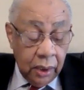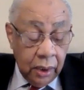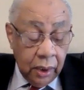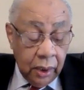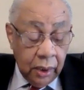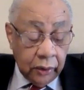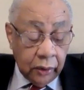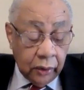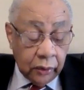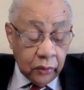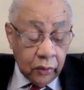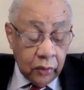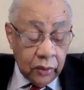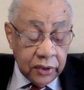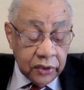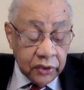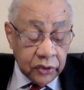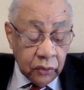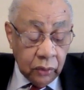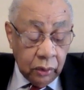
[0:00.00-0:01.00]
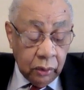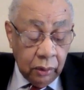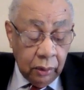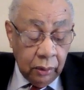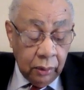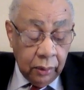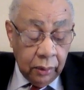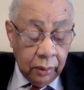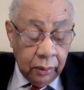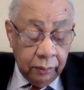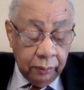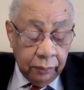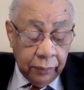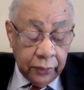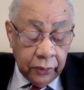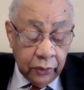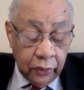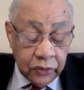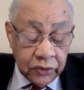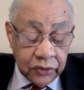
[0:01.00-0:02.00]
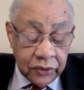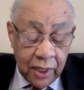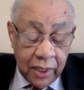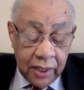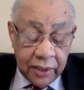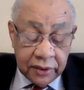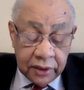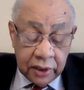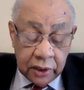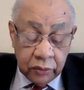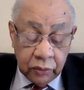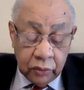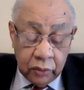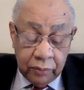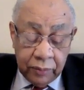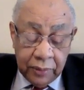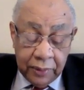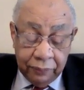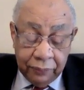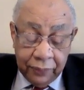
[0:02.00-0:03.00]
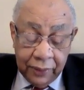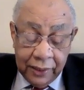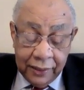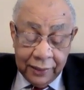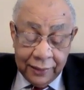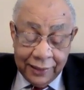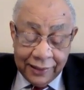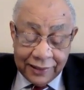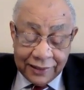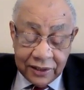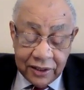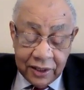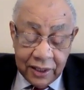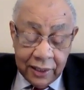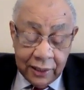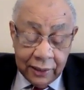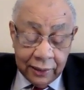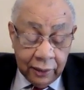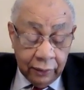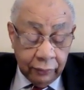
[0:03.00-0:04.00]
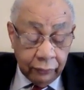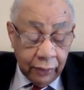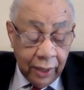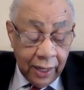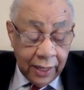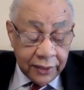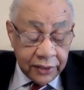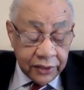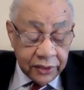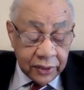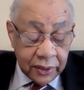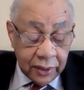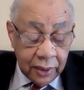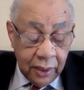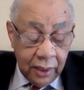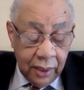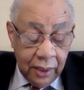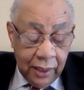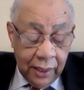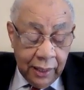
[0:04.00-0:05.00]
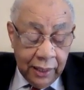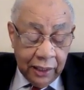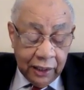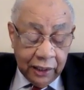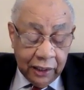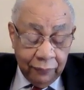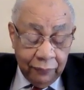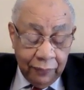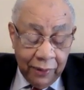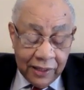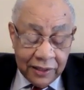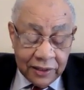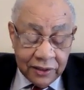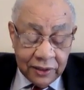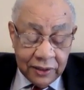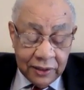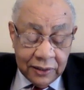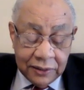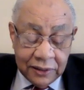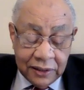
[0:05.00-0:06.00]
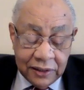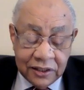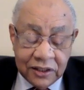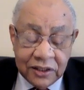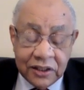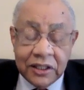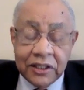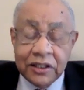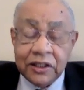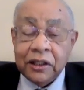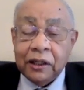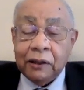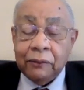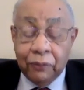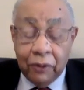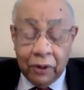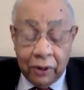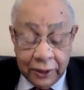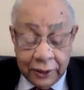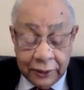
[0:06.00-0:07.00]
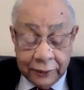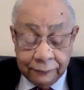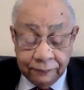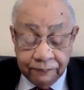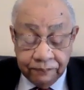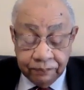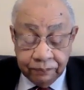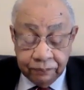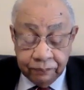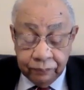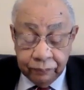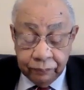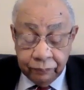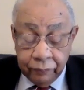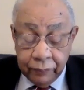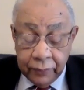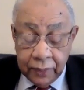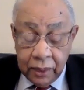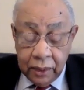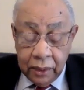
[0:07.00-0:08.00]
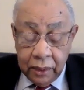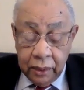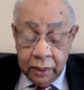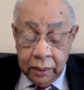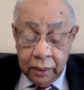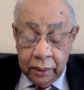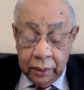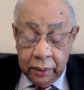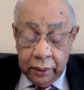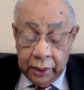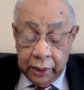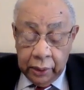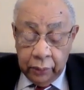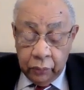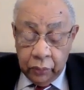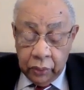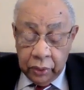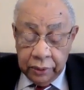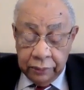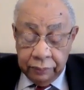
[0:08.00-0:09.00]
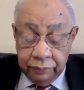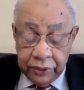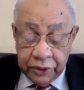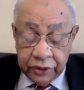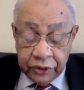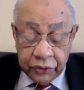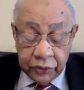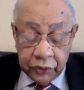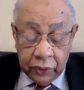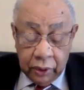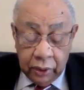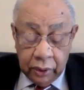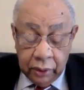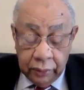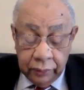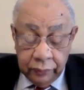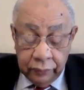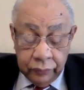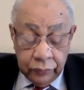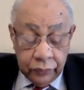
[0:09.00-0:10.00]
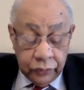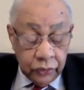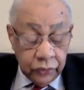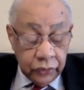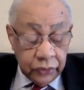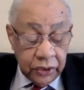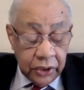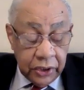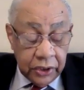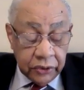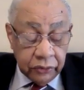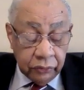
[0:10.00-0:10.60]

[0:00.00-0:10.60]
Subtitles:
and not only so, but those sciences would be plainly exceeding their rights and their capacities in seizing upon it. They would be sure to teach